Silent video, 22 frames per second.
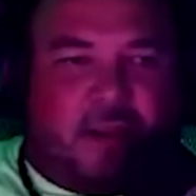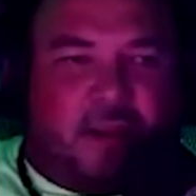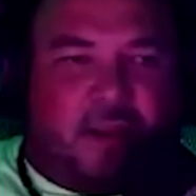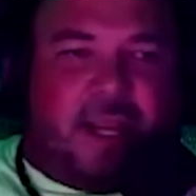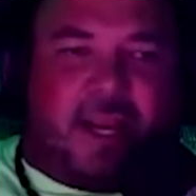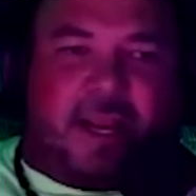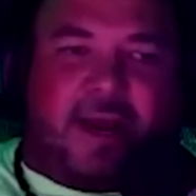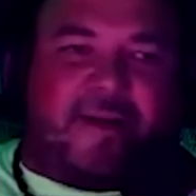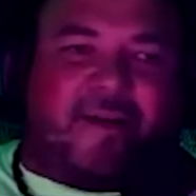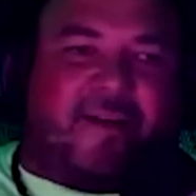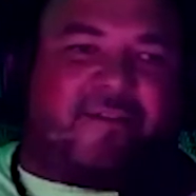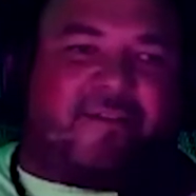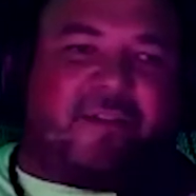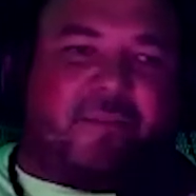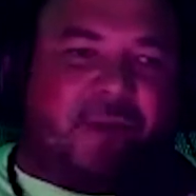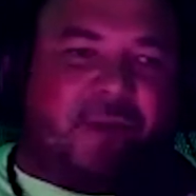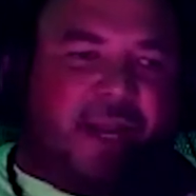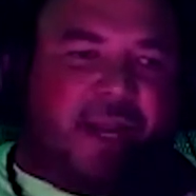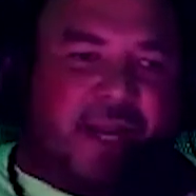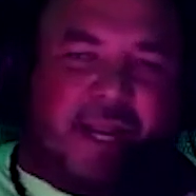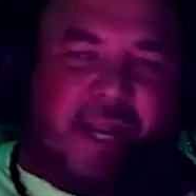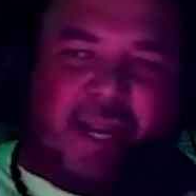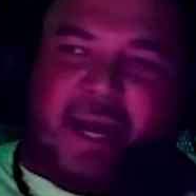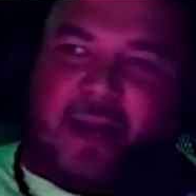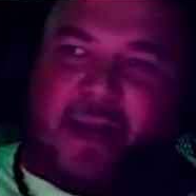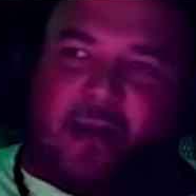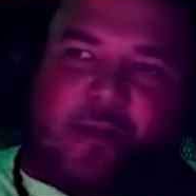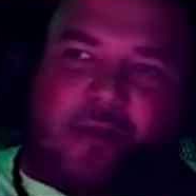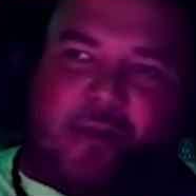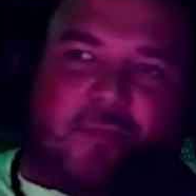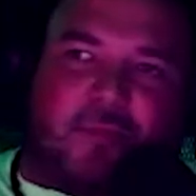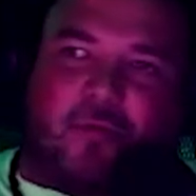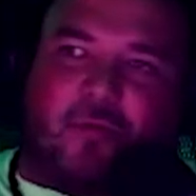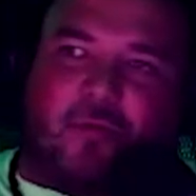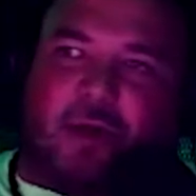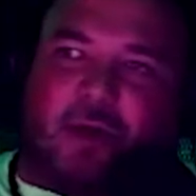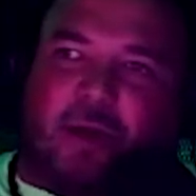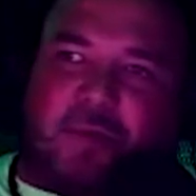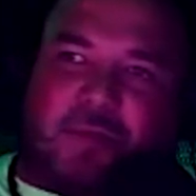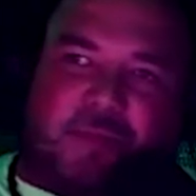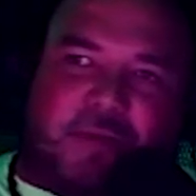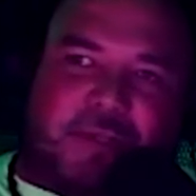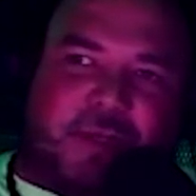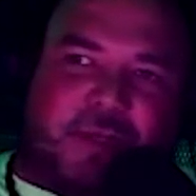He got off the plane, he got all the
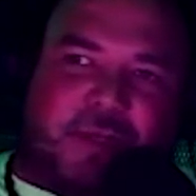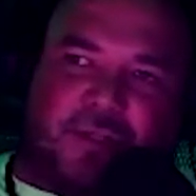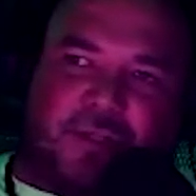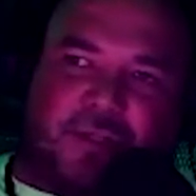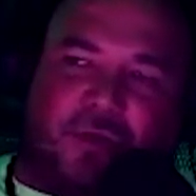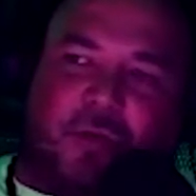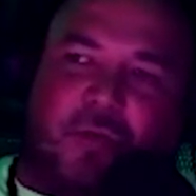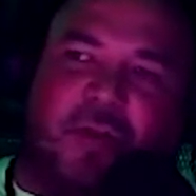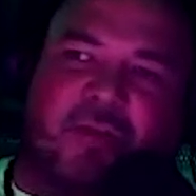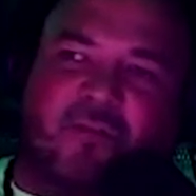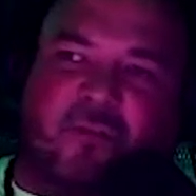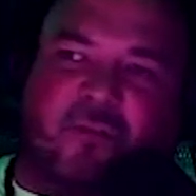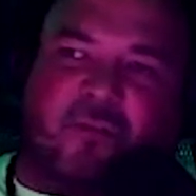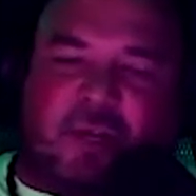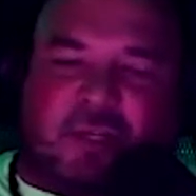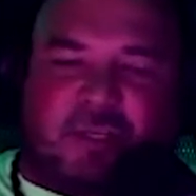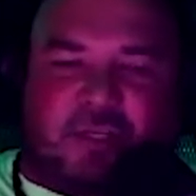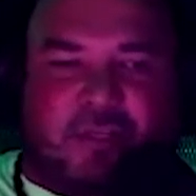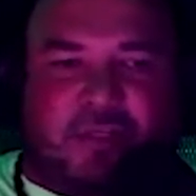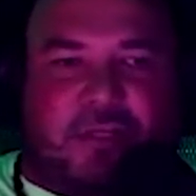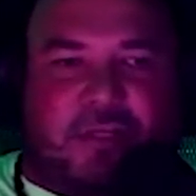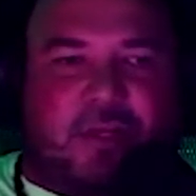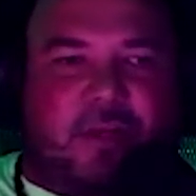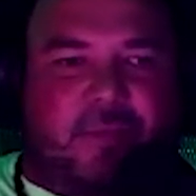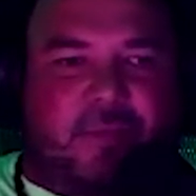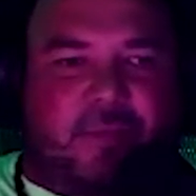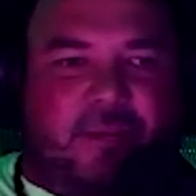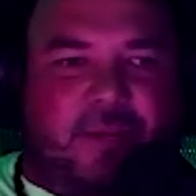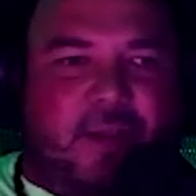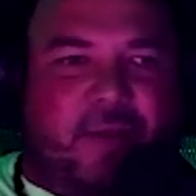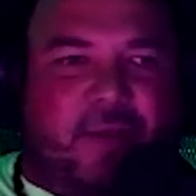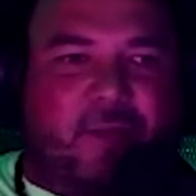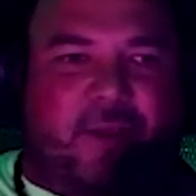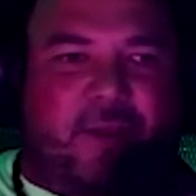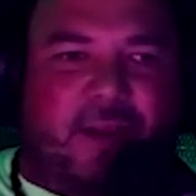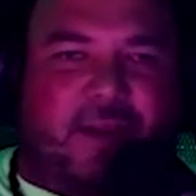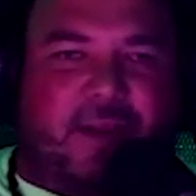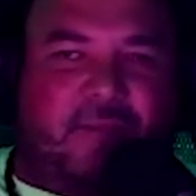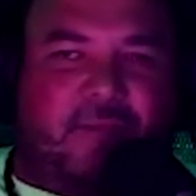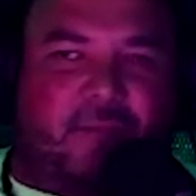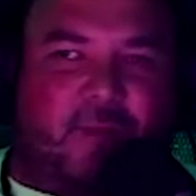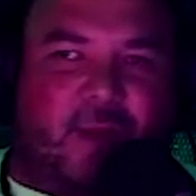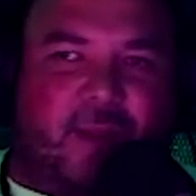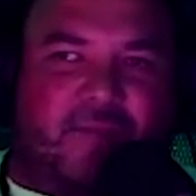programs, but there's no way for us to, you know, I mean,
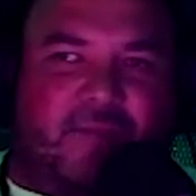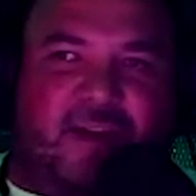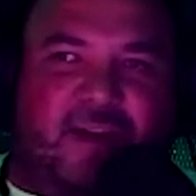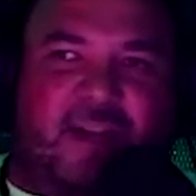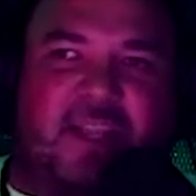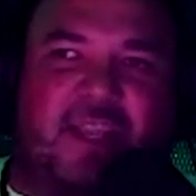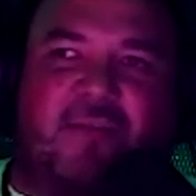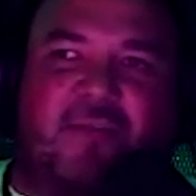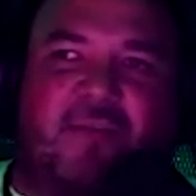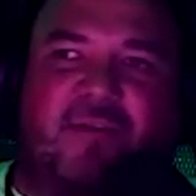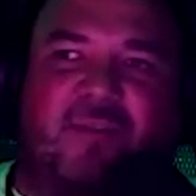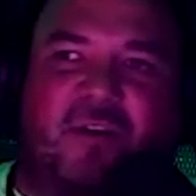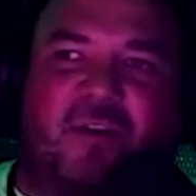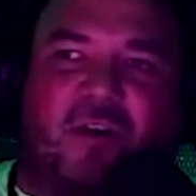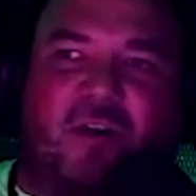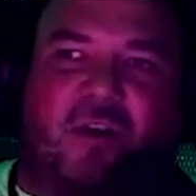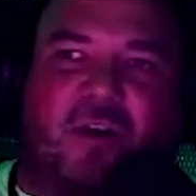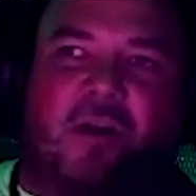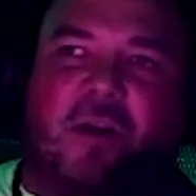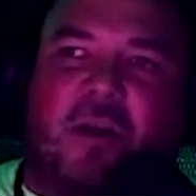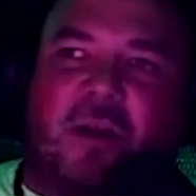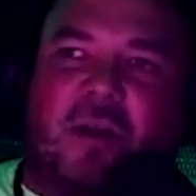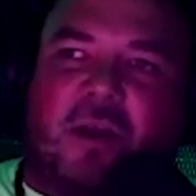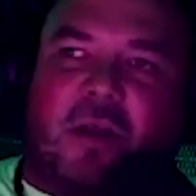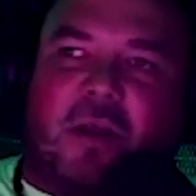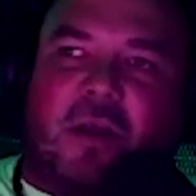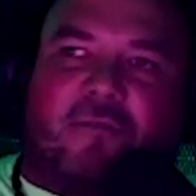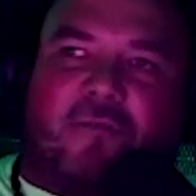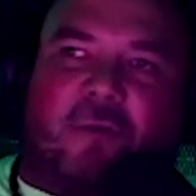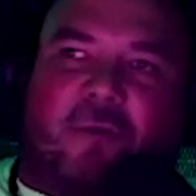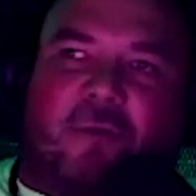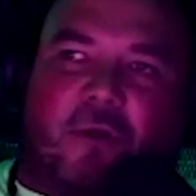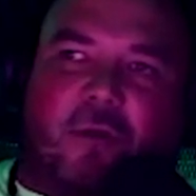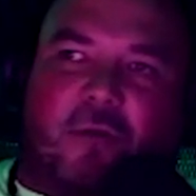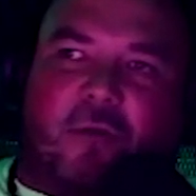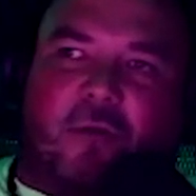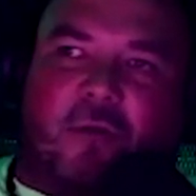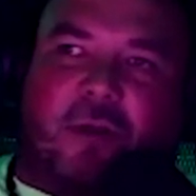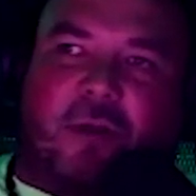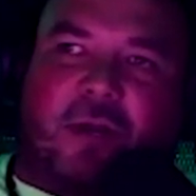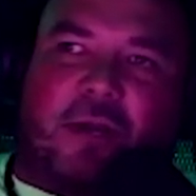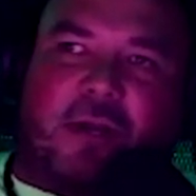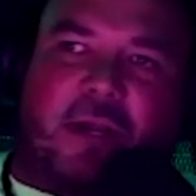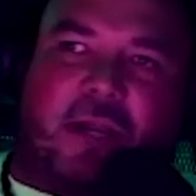if anything we've learned from
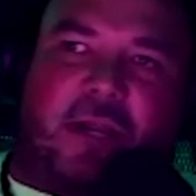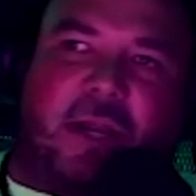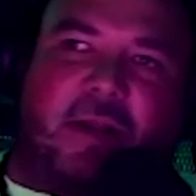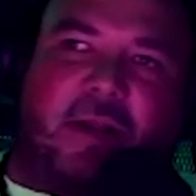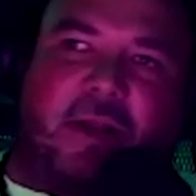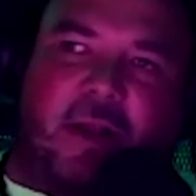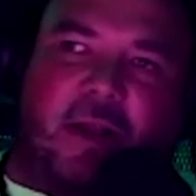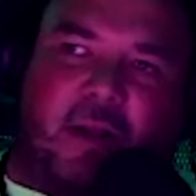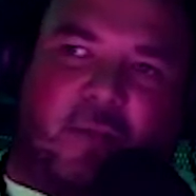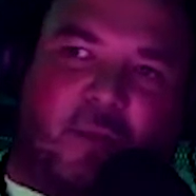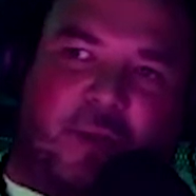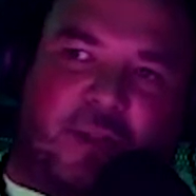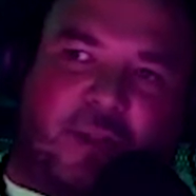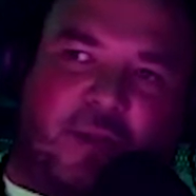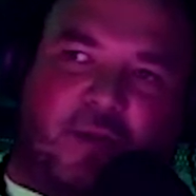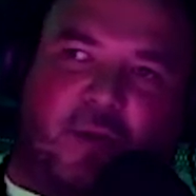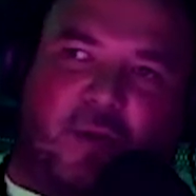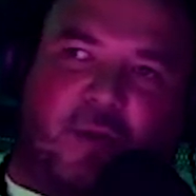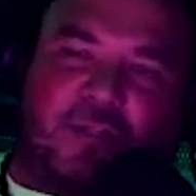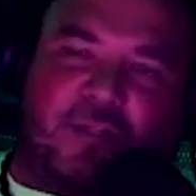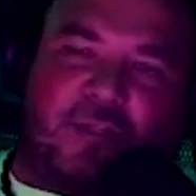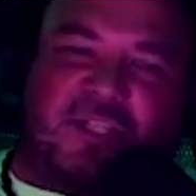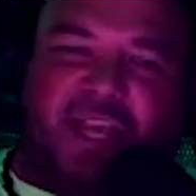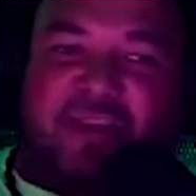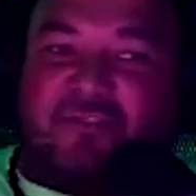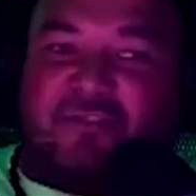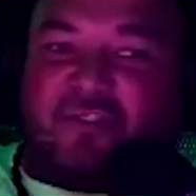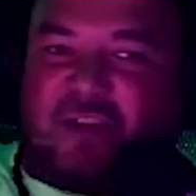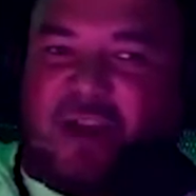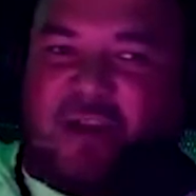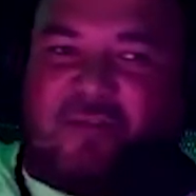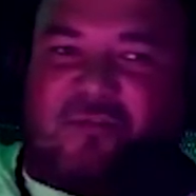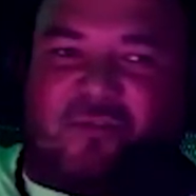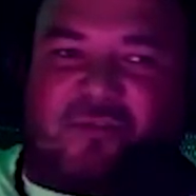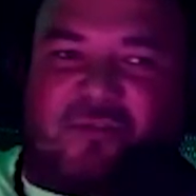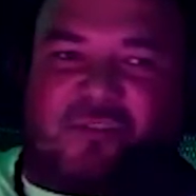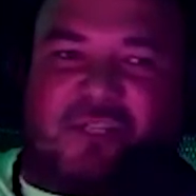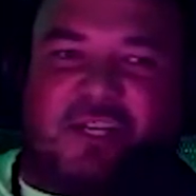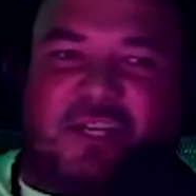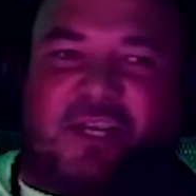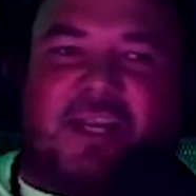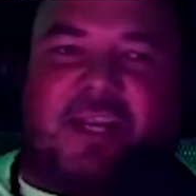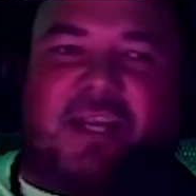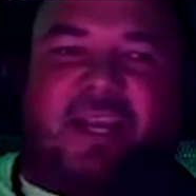Corona with the whole safe travels
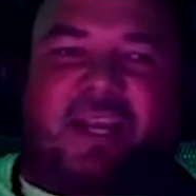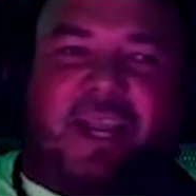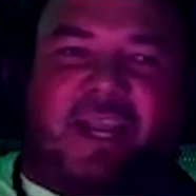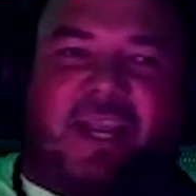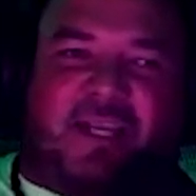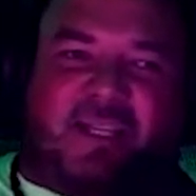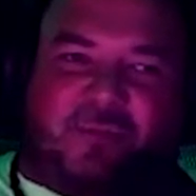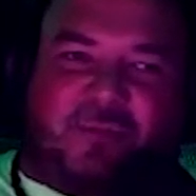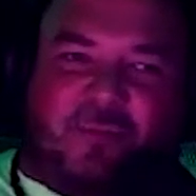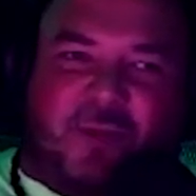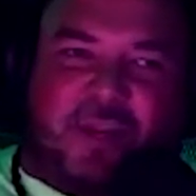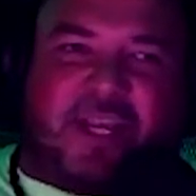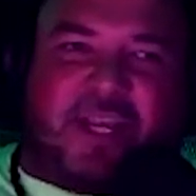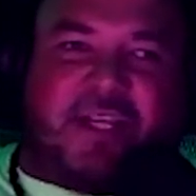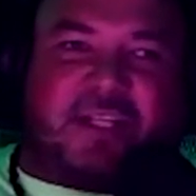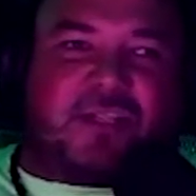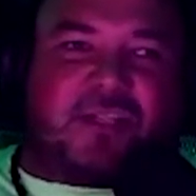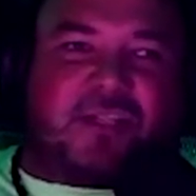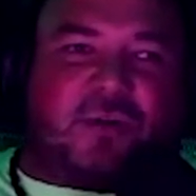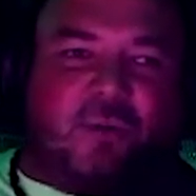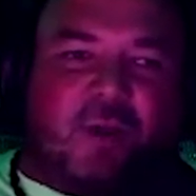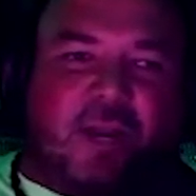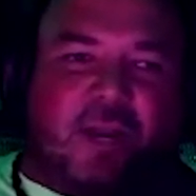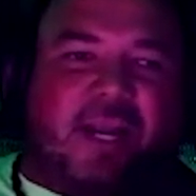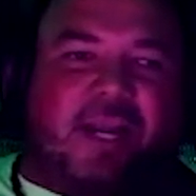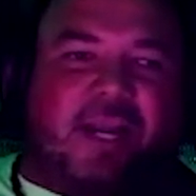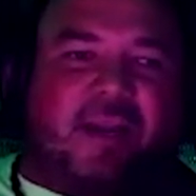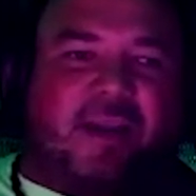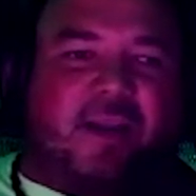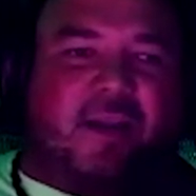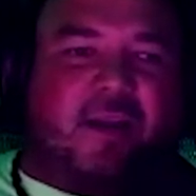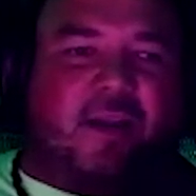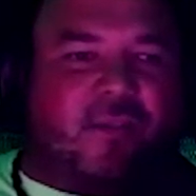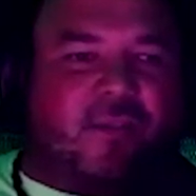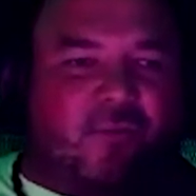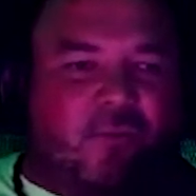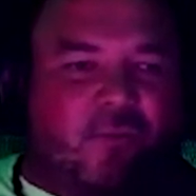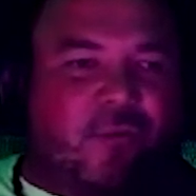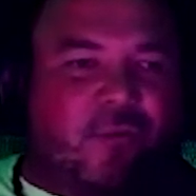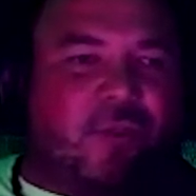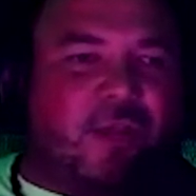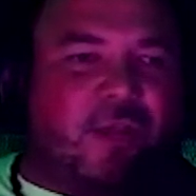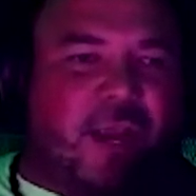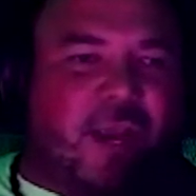is we can screen
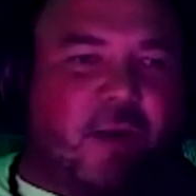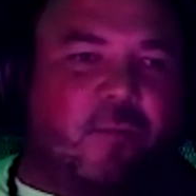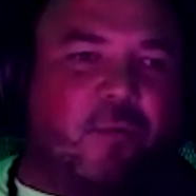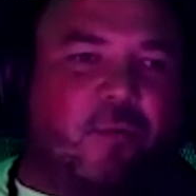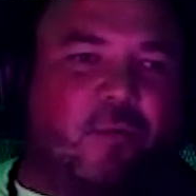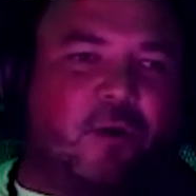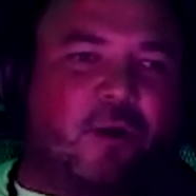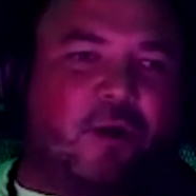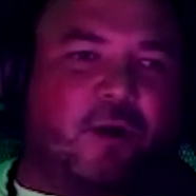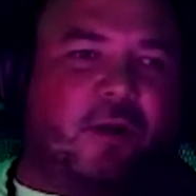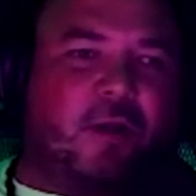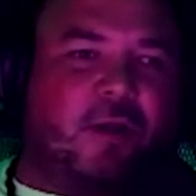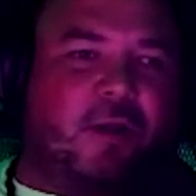through the airport.